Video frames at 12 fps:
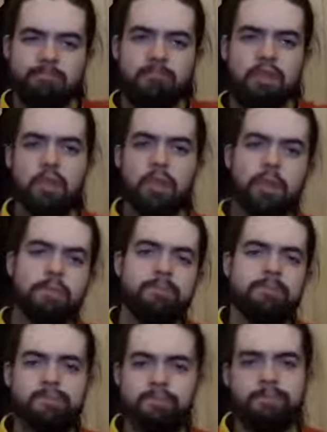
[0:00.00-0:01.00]
or the other one,
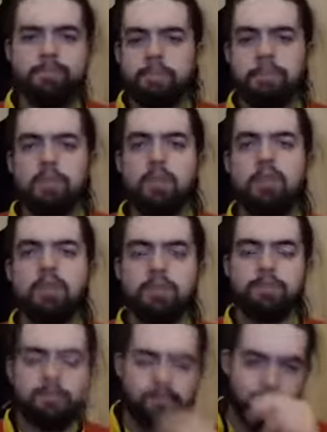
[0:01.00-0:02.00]
those.
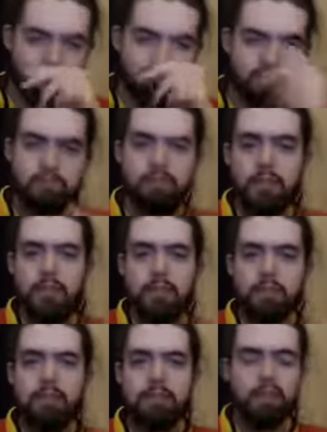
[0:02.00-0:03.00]
They do
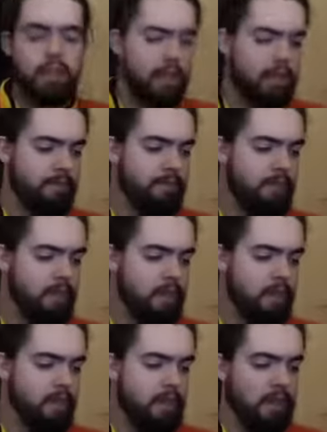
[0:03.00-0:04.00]
stuff like that.
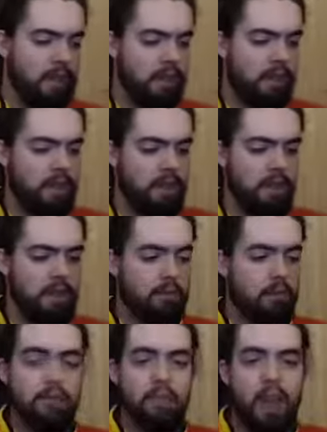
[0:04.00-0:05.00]
I'm
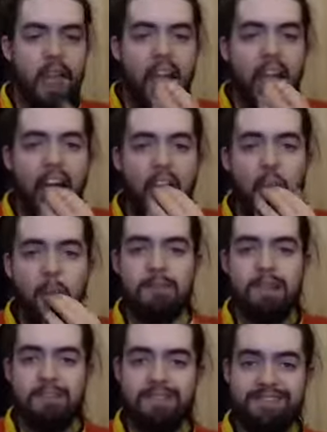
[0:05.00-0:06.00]
going to
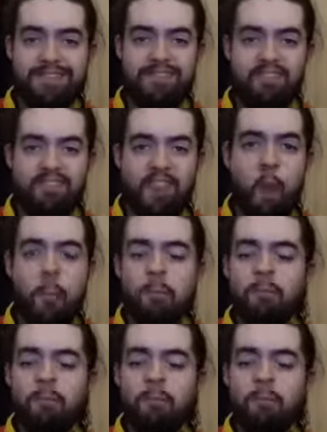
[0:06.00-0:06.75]
eat my dinner now.